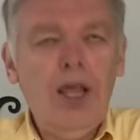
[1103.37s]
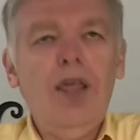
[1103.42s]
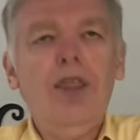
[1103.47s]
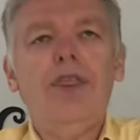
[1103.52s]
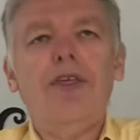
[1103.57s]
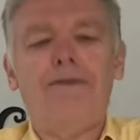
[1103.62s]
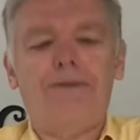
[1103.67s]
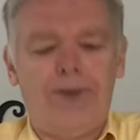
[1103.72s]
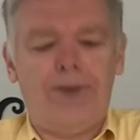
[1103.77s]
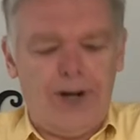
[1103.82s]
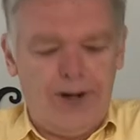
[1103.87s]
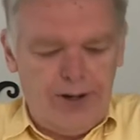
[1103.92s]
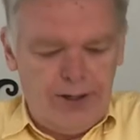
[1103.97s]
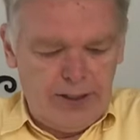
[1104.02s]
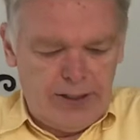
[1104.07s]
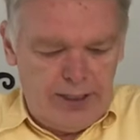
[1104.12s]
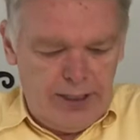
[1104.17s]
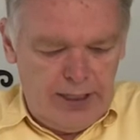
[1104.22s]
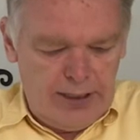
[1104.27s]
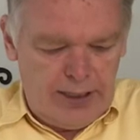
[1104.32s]
The
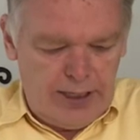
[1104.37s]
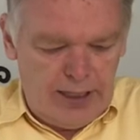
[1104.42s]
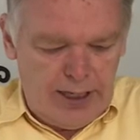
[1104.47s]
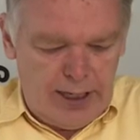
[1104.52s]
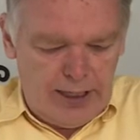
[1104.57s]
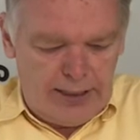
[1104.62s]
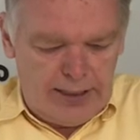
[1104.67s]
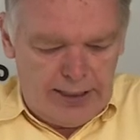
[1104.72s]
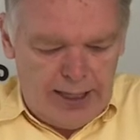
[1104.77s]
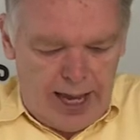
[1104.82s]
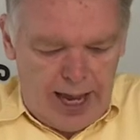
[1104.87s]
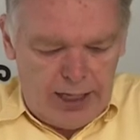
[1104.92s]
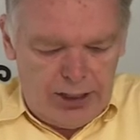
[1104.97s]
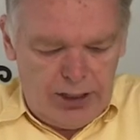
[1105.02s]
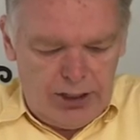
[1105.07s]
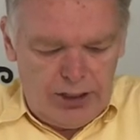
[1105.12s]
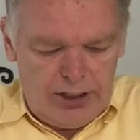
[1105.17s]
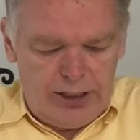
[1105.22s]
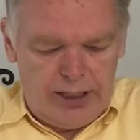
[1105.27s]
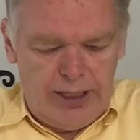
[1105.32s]
Pharisees and the
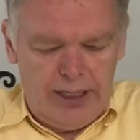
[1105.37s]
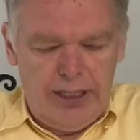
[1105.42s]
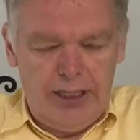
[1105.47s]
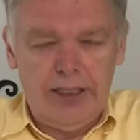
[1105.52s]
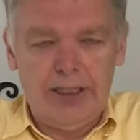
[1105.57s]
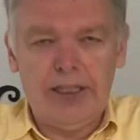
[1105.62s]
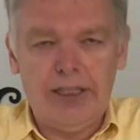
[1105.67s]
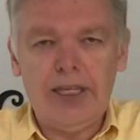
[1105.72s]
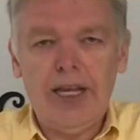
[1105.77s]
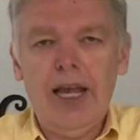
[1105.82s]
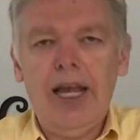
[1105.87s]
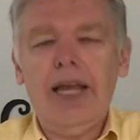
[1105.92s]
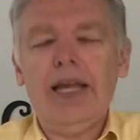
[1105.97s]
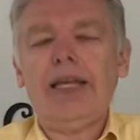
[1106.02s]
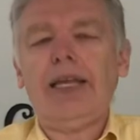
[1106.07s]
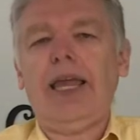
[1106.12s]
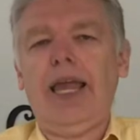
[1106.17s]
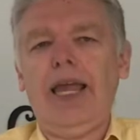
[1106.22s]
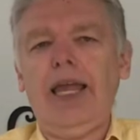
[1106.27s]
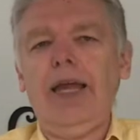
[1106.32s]
Sadducees
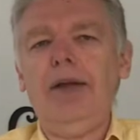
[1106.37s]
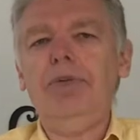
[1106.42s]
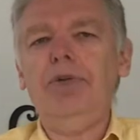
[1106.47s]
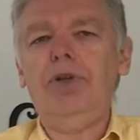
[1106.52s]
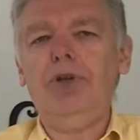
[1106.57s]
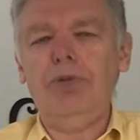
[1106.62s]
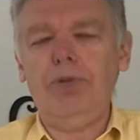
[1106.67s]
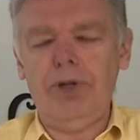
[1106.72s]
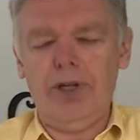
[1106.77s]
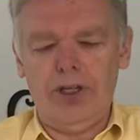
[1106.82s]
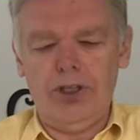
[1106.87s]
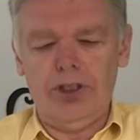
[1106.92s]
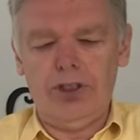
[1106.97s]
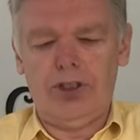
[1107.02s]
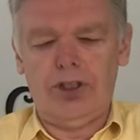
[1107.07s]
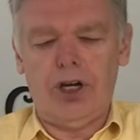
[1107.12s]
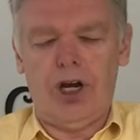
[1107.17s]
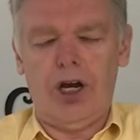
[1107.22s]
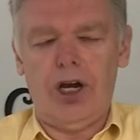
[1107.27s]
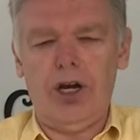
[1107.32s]
came to where
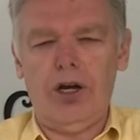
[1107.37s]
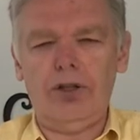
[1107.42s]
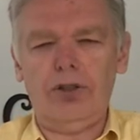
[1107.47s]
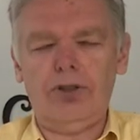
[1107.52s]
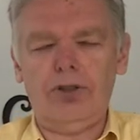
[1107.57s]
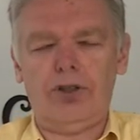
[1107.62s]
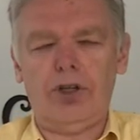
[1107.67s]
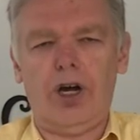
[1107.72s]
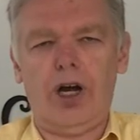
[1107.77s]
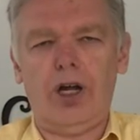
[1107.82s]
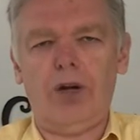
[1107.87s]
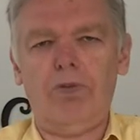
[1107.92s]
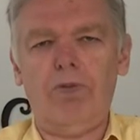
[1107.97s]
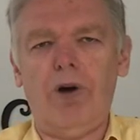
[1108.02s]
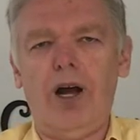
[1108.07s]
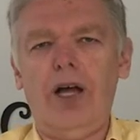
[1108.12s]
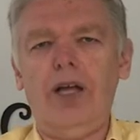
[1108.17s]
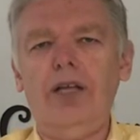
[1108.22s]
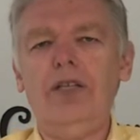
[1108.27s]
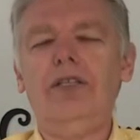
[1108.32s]
John,
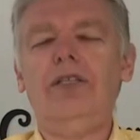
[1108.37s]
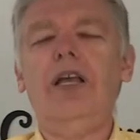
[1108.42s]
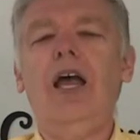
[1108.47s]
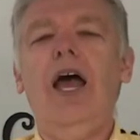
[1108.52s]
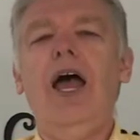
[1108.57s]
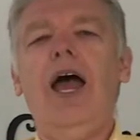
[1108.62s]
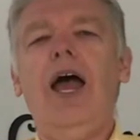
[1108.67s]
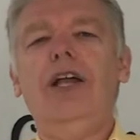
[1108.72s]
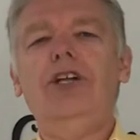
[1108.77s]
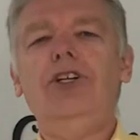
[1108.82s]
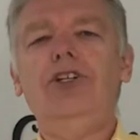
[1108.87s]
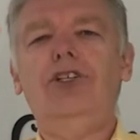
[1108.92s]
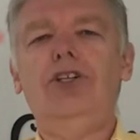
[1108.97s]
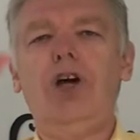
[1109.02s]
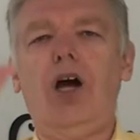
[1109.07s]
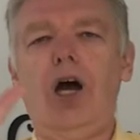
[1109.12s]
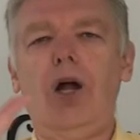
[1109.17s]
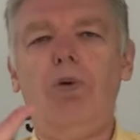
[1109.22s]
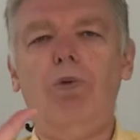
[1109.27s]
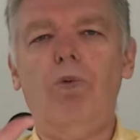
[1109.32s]
was, and
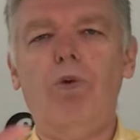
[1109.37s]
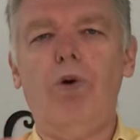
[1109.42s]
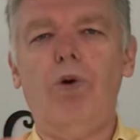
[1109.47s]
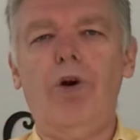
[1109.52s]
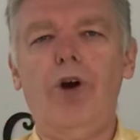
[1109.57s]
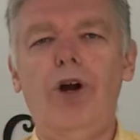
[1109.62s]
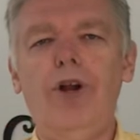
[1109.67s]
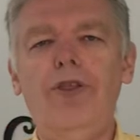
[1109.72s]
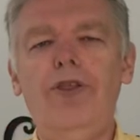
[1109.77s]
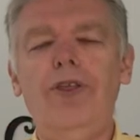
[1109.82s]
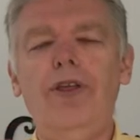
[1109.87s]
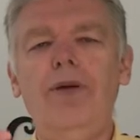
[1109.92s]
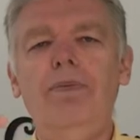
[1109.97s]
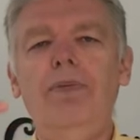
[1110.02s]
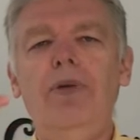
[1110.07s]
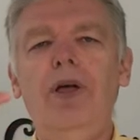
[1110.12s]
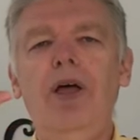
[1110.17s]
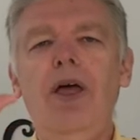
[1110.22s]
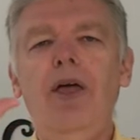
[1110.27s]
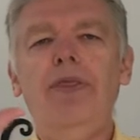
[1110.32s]
John warned
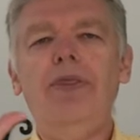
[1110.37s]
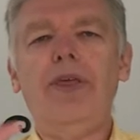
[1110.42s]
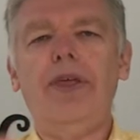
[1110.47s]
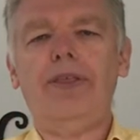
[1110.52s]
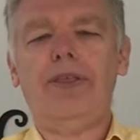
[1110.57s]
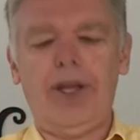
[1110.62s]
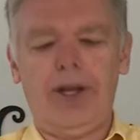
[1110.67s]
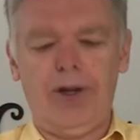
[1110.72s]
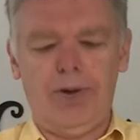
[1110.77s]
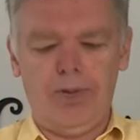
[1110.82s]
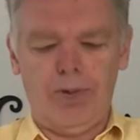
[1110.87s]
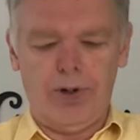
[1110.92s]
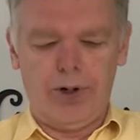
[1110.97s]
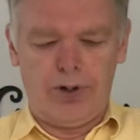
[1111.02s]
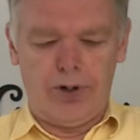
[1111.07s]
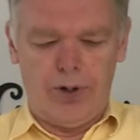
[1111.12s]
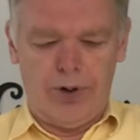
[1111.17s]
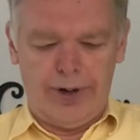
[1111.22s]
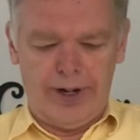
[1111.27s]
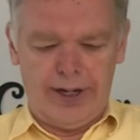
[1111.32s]
them that they were
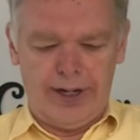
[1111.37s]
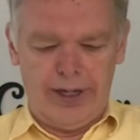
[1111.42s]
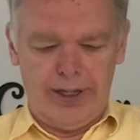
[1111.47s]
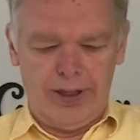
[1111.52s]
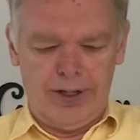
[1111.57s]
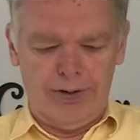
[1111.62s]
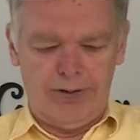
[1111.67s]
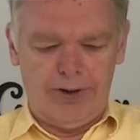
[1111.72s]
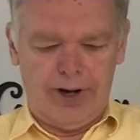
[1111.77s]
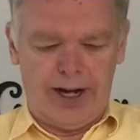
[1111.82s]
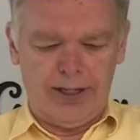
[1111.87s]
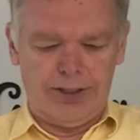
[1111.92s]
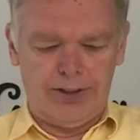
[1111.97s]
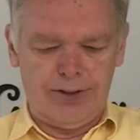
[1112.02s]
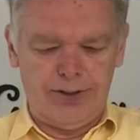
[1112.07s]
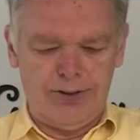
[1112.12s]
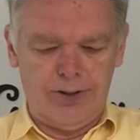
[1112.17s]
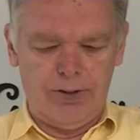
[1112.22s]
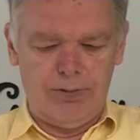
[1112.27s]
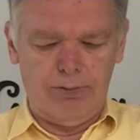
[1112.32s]
going in the right
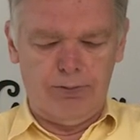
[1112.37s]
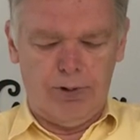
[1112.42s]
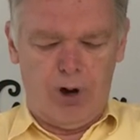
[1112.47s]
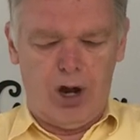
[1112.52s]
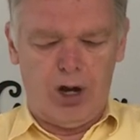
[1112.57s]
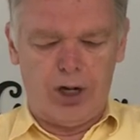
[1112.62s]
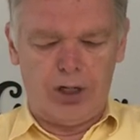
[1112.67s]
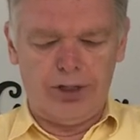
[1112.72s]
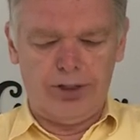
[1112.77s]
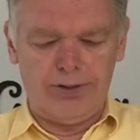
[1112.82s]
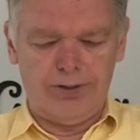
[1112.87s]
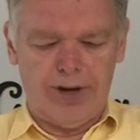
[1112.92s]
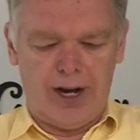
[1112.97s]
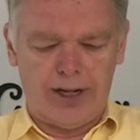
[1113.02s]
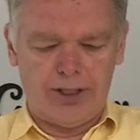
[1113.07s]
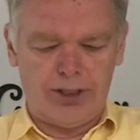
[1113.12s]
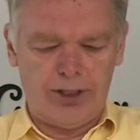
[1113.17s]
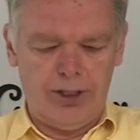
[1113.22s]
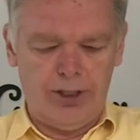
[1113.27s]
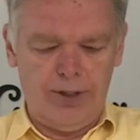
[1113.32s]
wrong
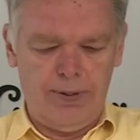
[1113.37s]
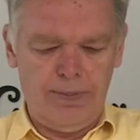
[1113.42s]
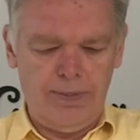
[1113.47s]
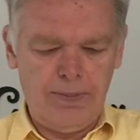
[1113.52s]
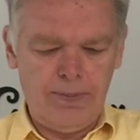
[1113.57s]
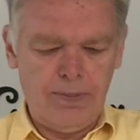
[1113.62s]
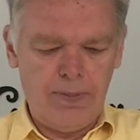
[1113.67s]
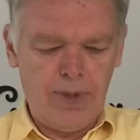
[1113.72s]
direction.